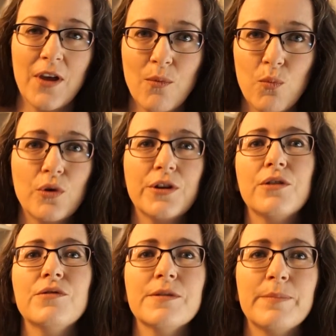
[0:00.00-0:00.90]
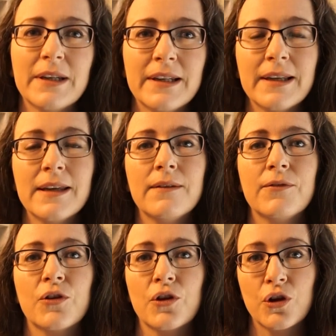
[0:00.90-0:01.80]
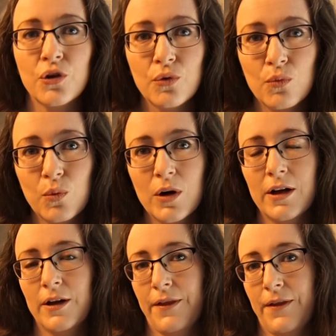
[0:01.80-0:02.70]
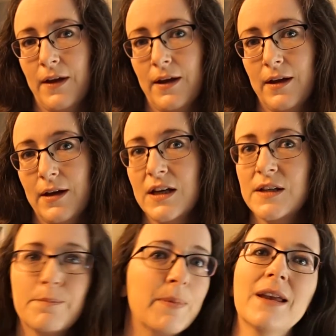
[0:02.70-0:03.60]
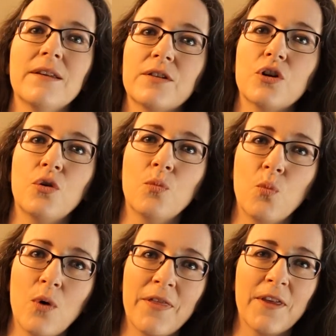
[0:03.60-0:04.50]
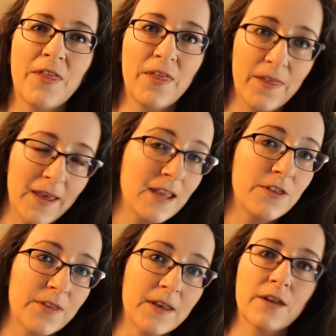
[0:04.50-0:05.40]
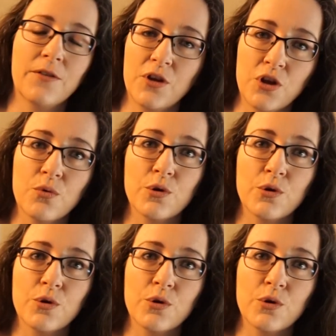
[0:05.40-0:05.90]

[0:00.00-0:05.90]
They want you to believe that your worth is based on whether they think that you're